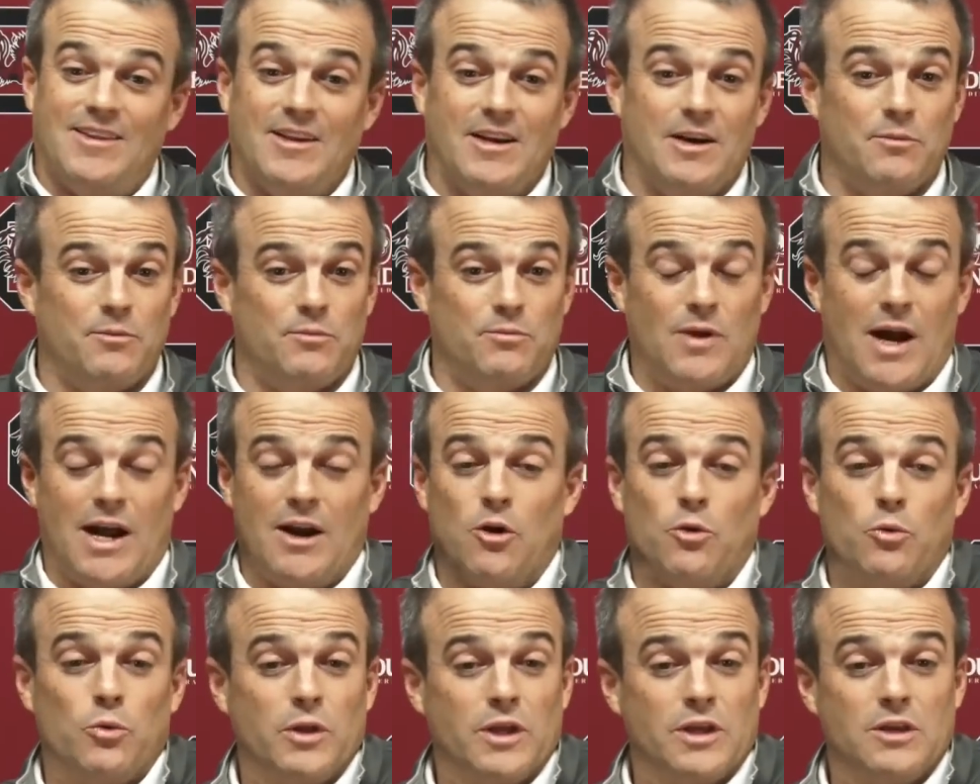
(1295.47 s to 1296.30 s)
don't
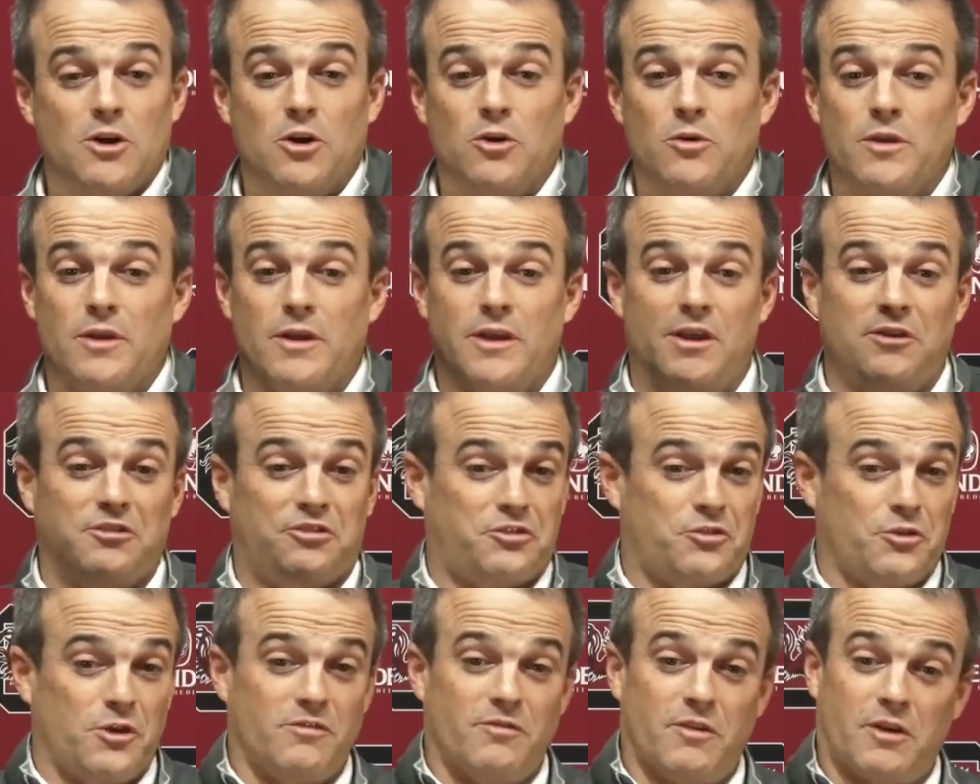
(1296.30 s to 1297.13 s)
really know the
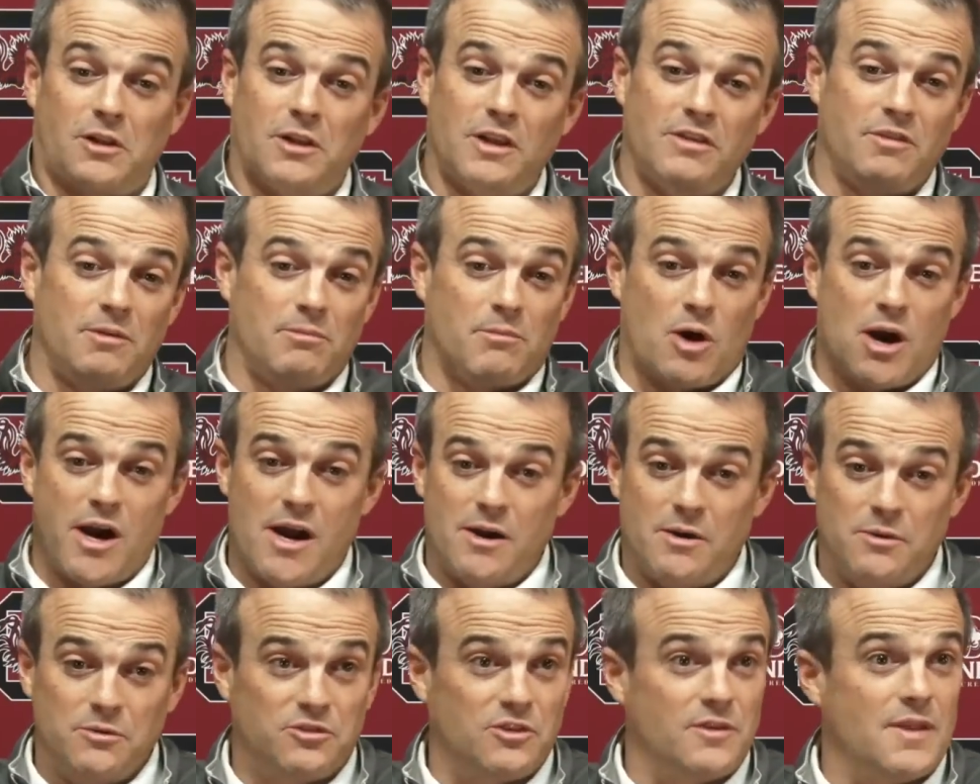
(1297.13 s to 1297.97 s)
history of the Cleveland
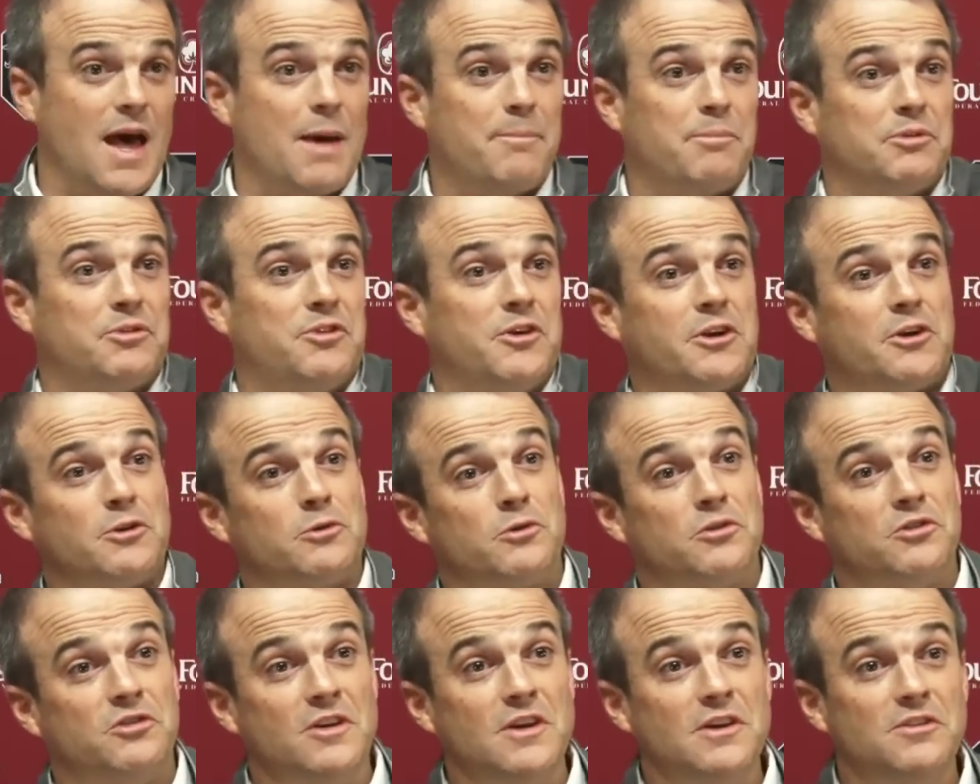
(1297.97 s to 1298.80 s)
Browns in that
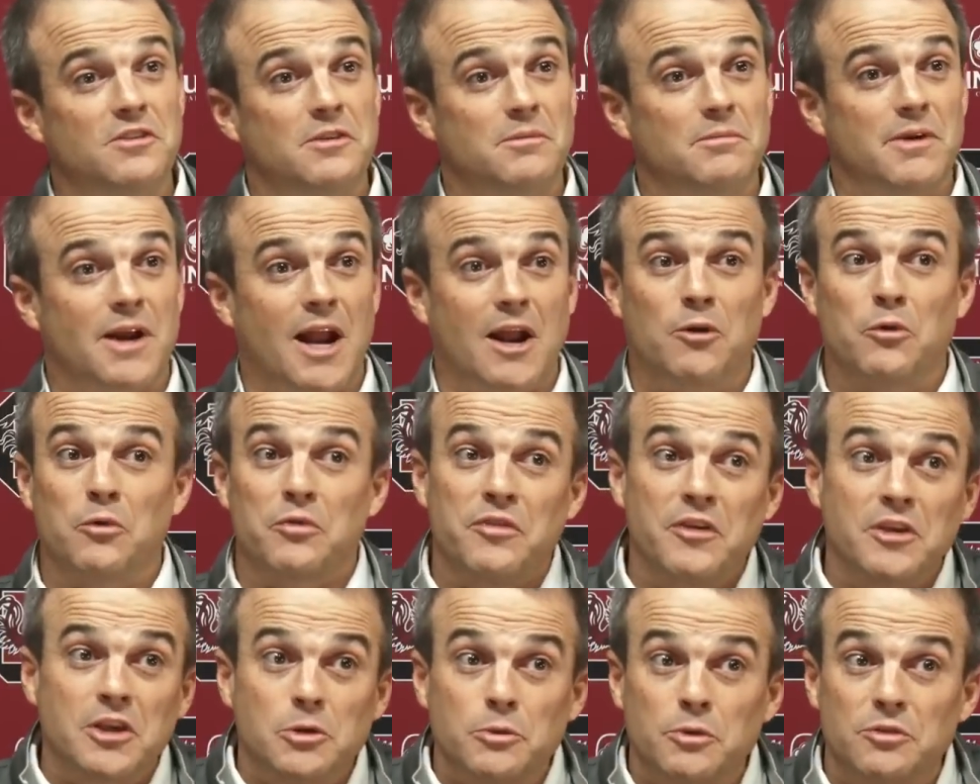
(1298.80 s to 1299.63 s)
particular season, but I
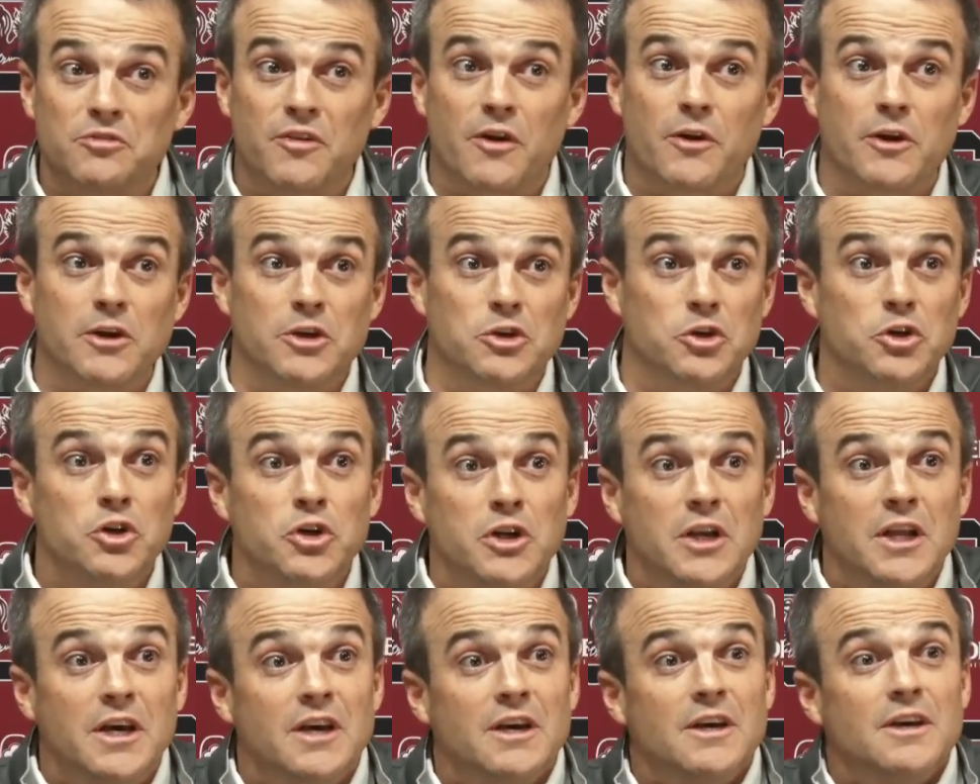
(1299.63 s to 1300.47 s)
don't think it was very
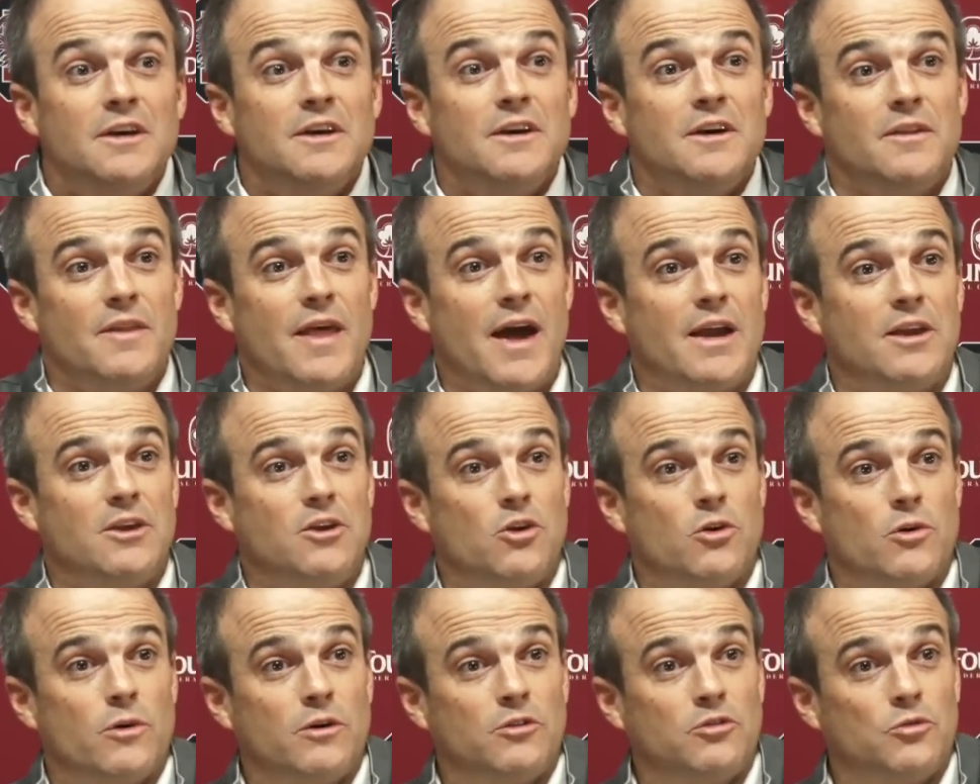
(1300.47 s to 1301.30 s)
good that
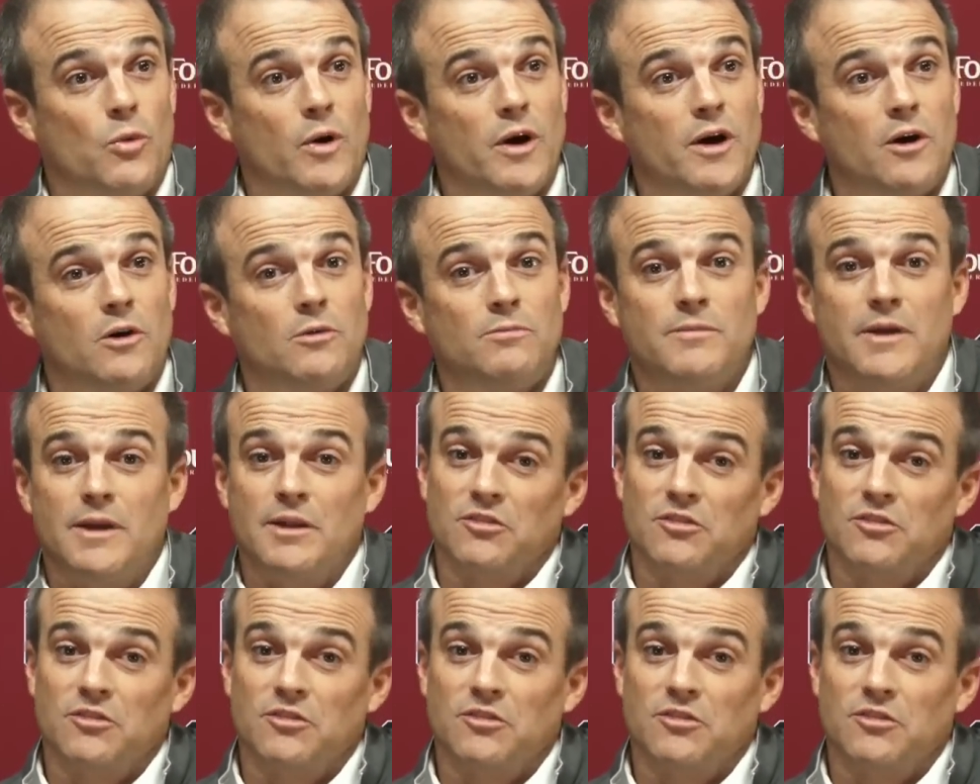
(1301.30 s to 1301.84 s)
year as well.